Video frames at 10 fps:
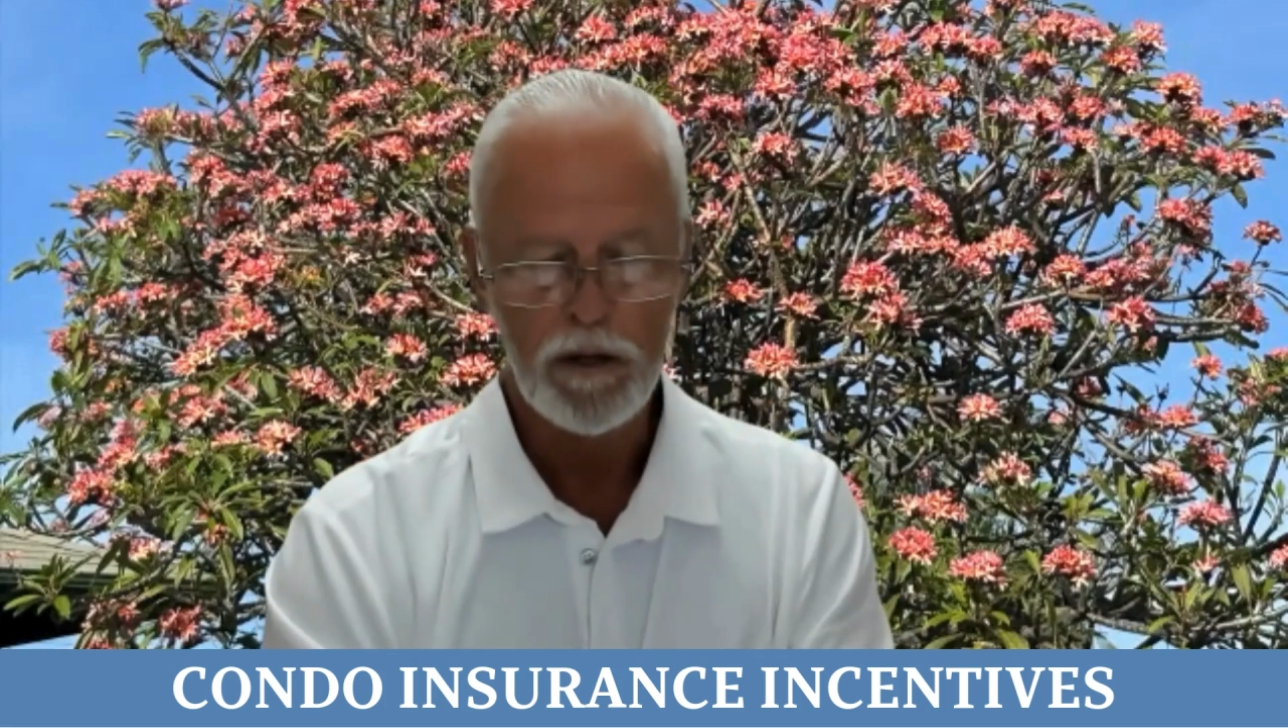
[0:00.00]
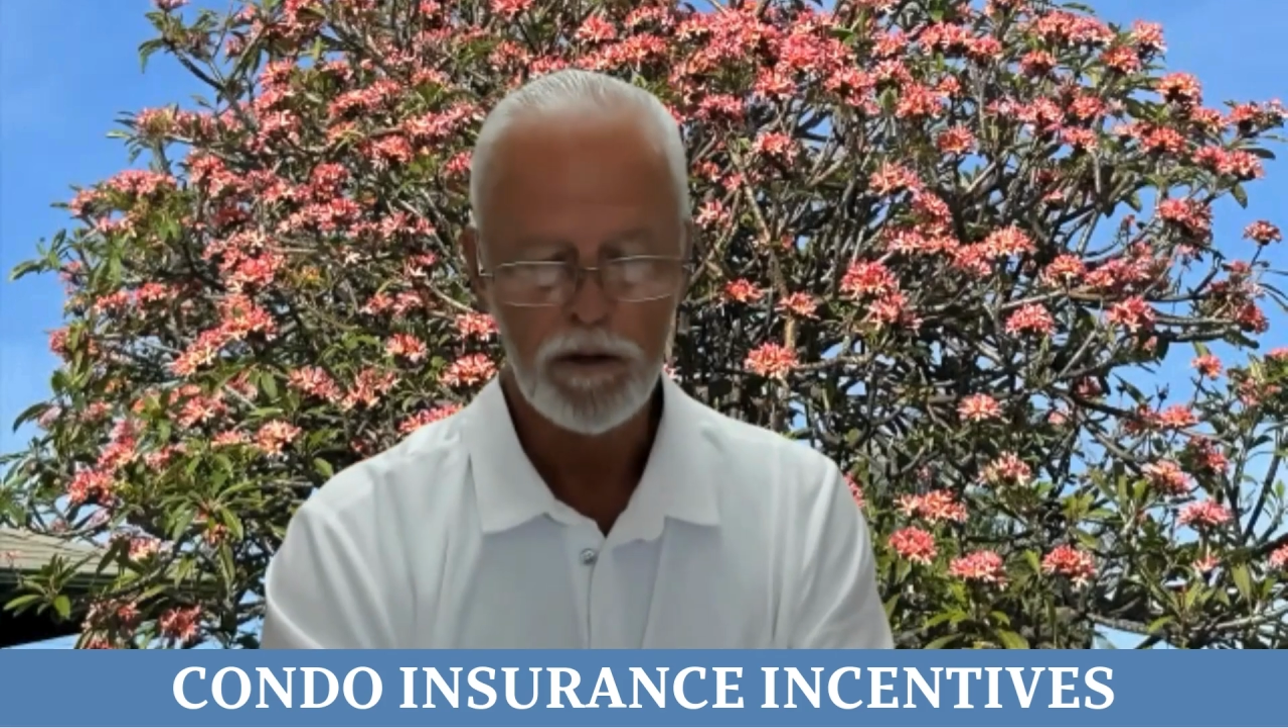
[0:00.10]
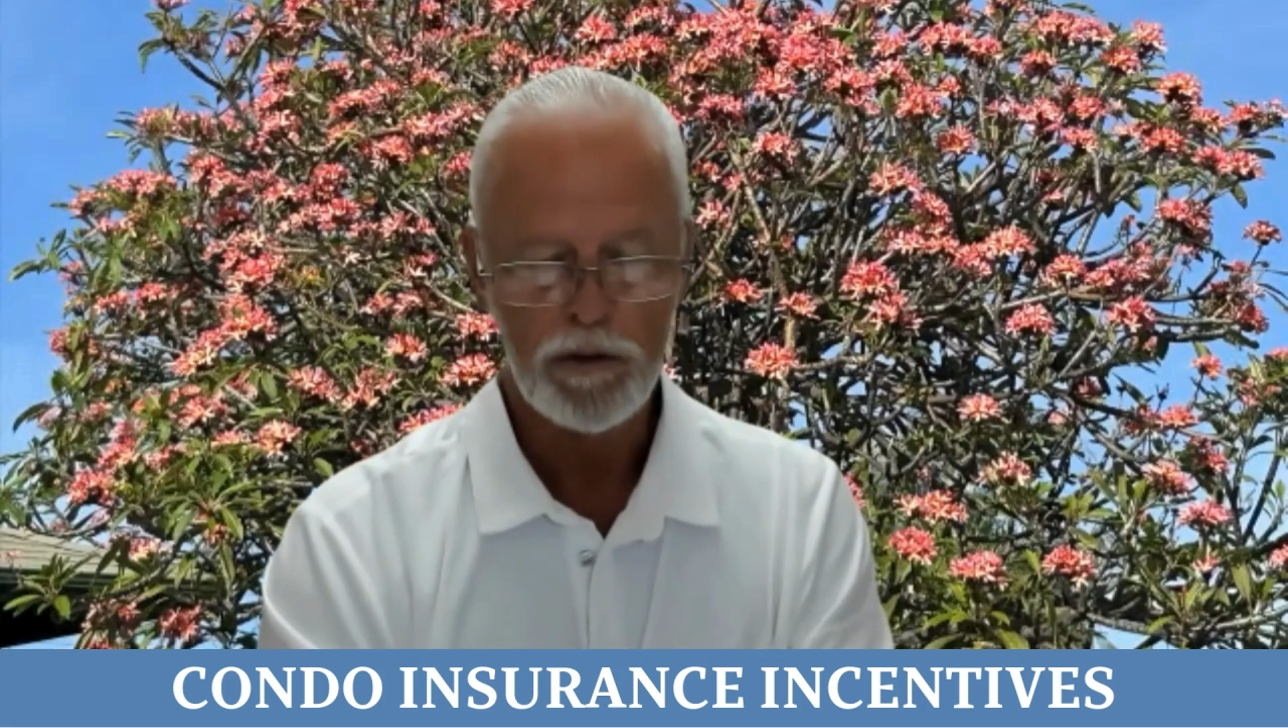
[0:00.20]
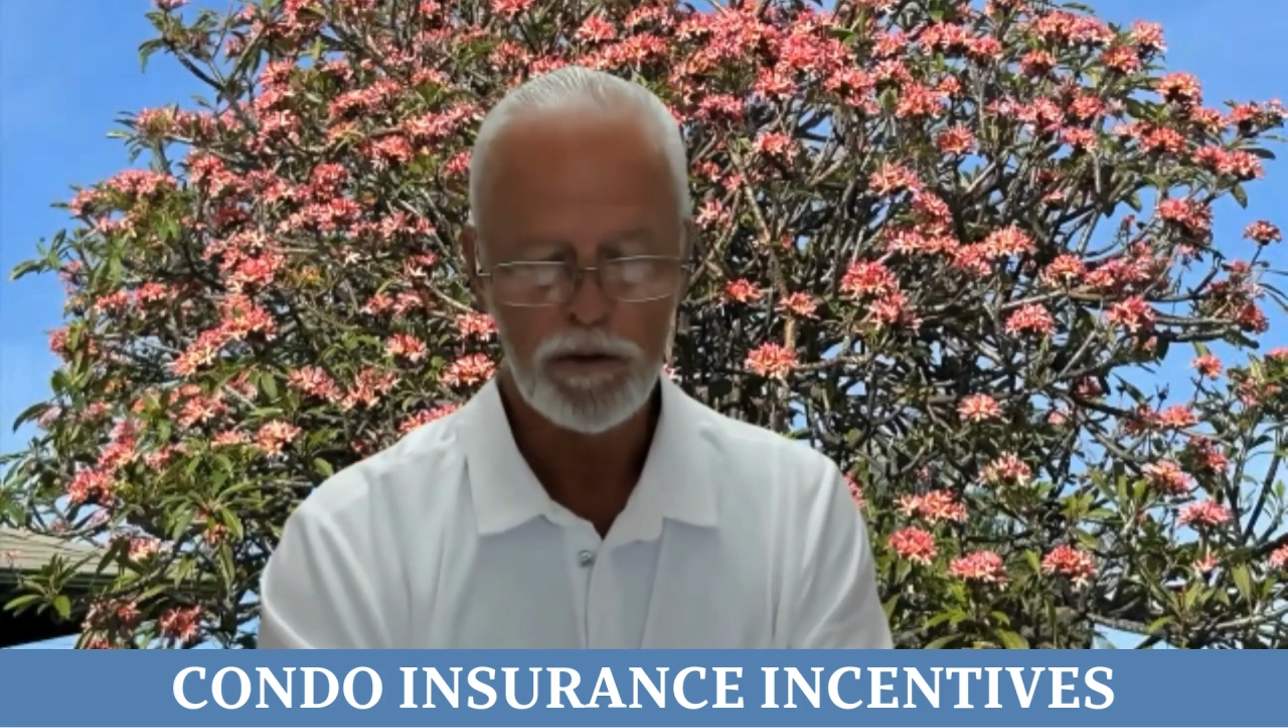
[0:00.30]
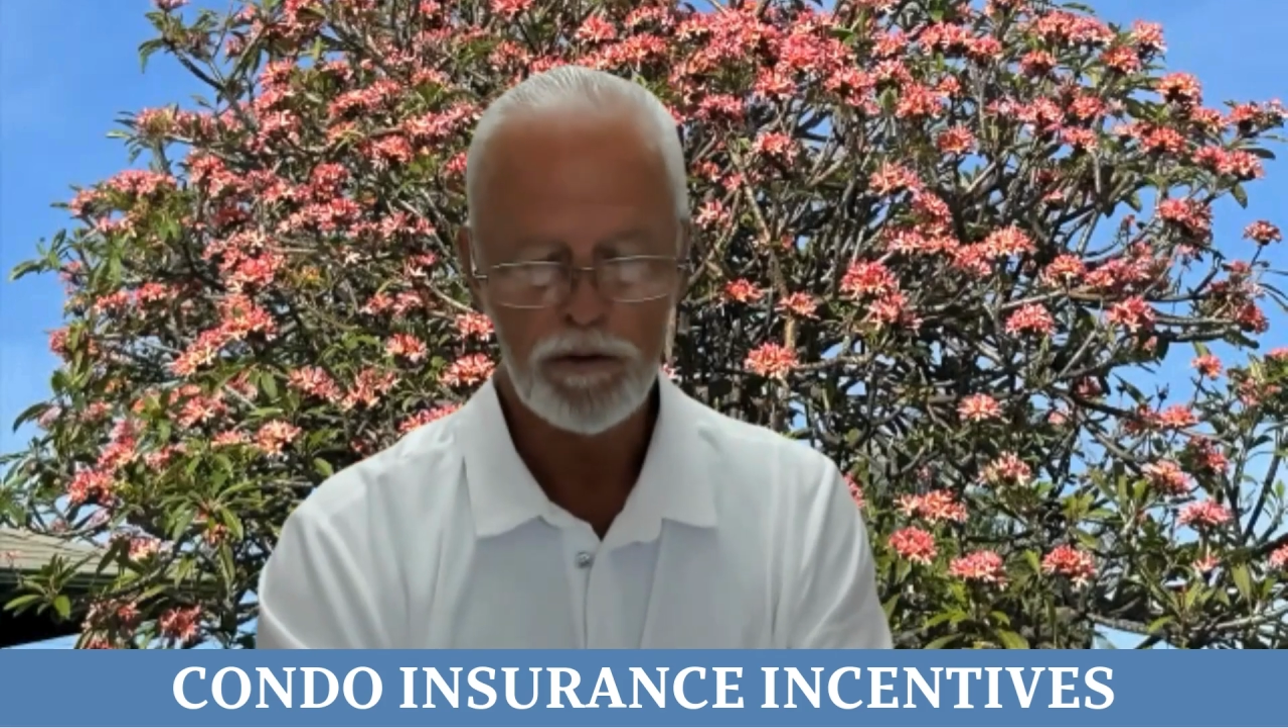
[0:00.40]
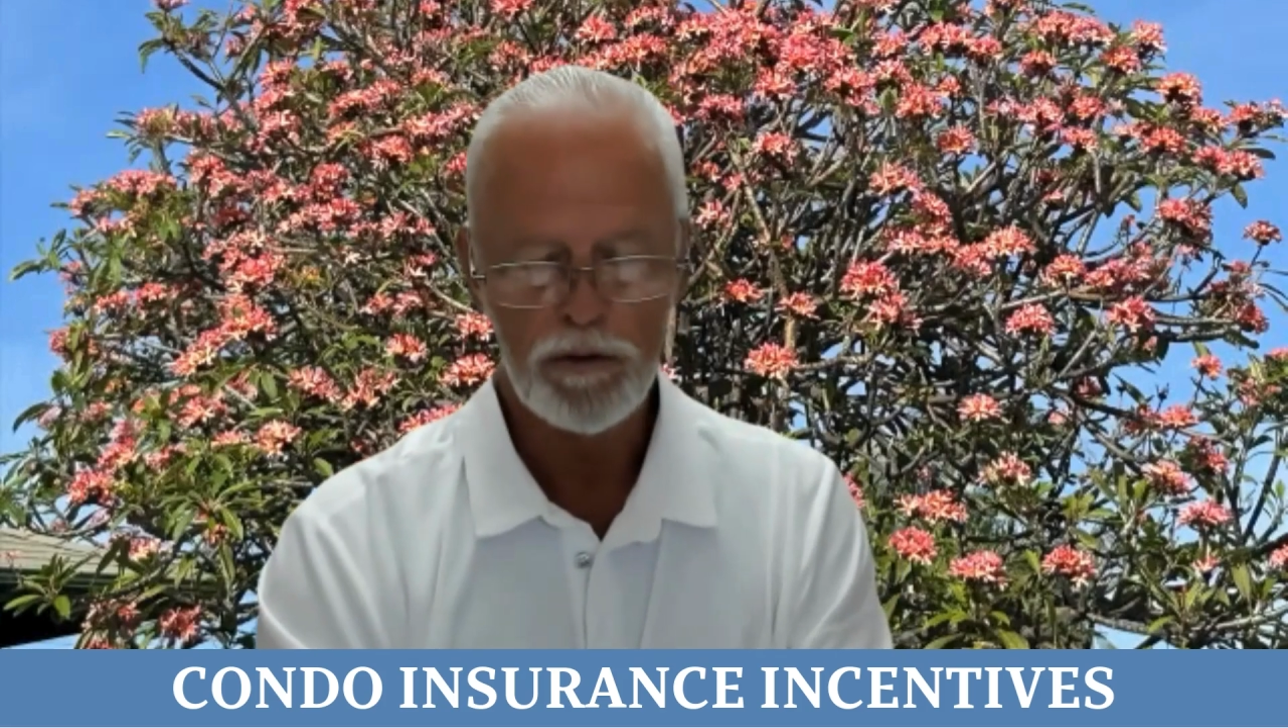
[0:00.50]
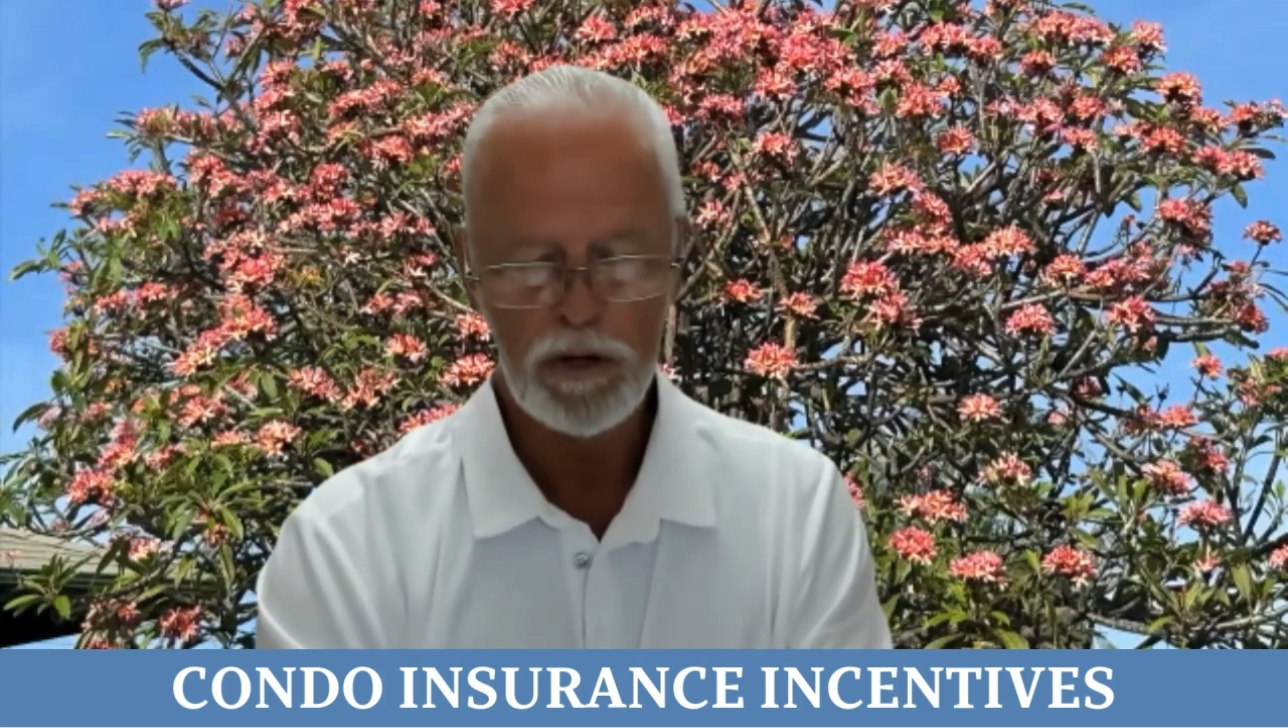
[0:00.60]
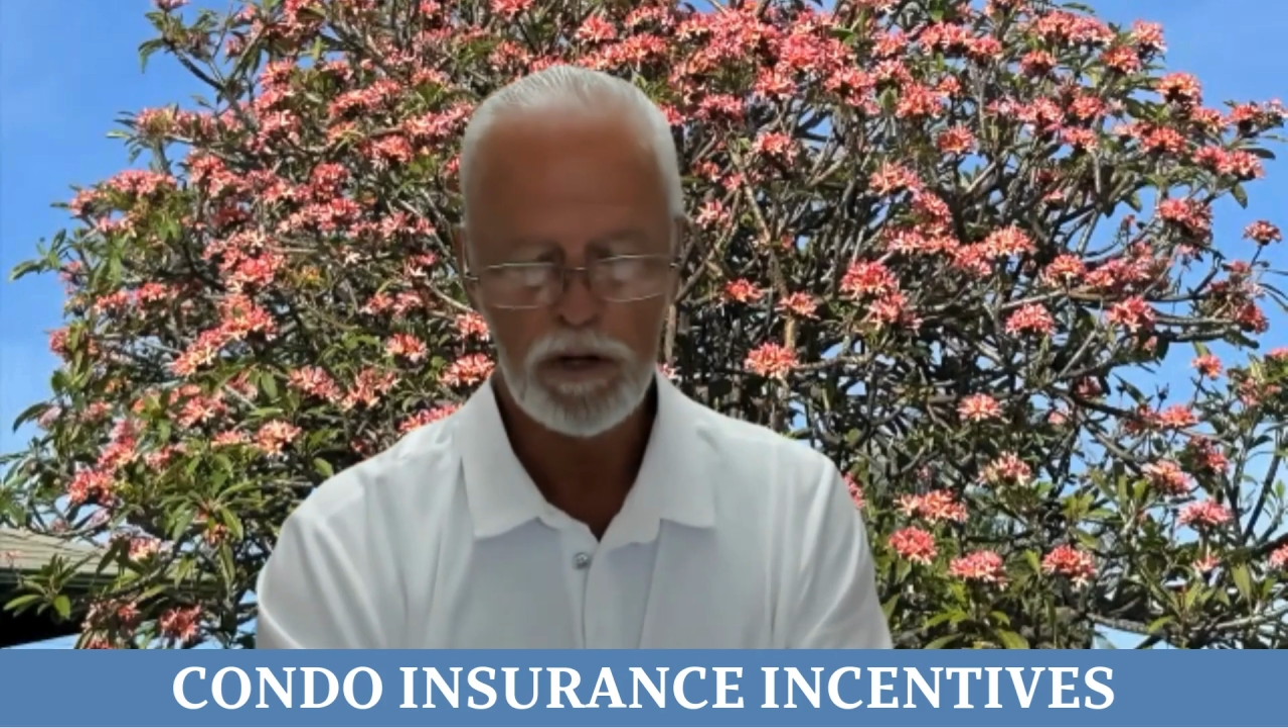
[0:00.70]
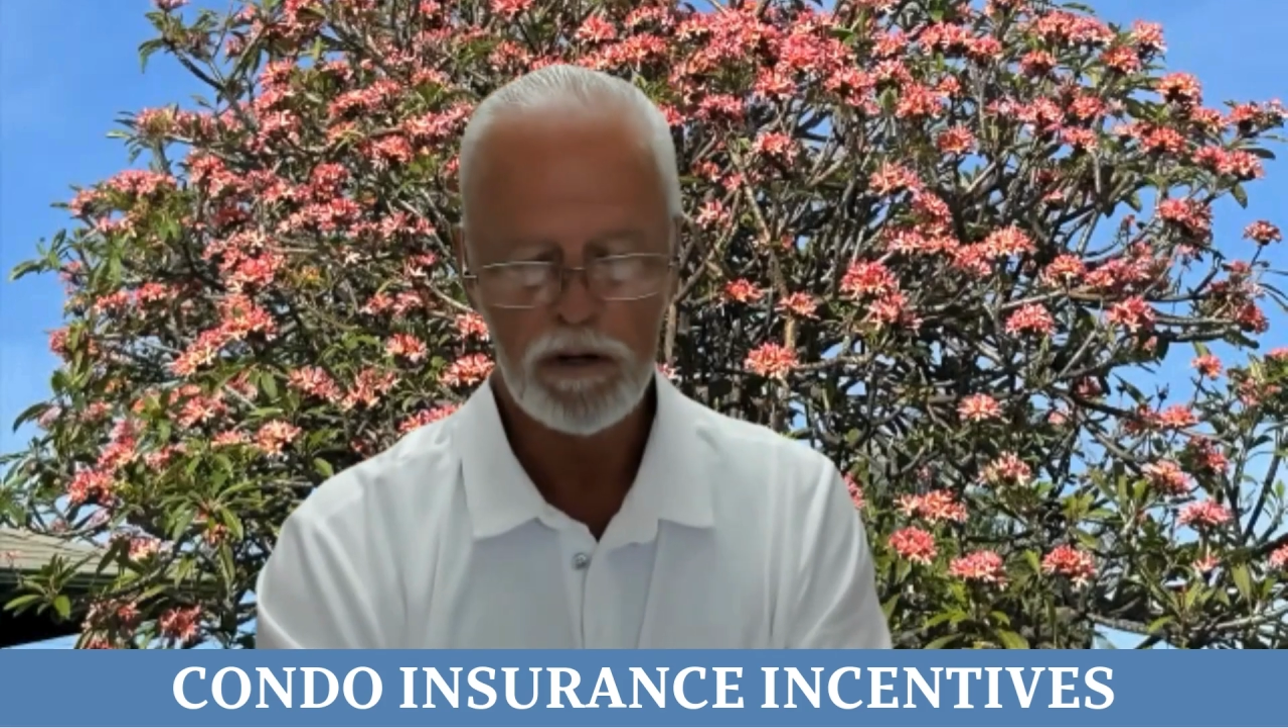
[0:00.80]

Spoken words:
So